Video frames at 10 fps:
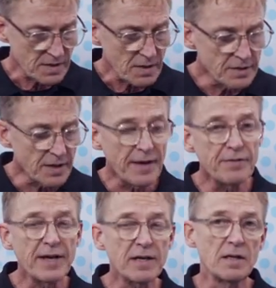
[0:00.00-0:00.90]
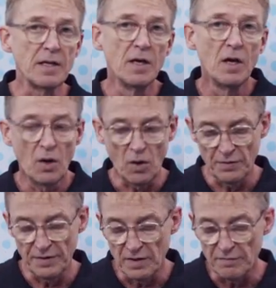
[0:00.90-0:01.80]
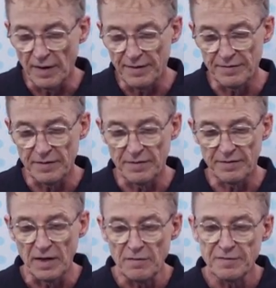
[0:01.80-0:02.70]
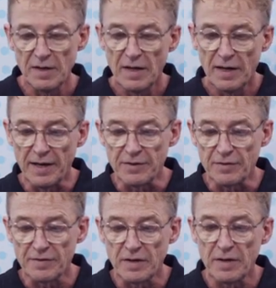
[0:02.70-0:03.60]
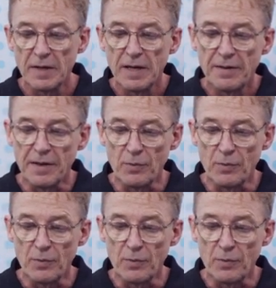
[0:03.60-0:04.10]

directly on the device itself. And you see that we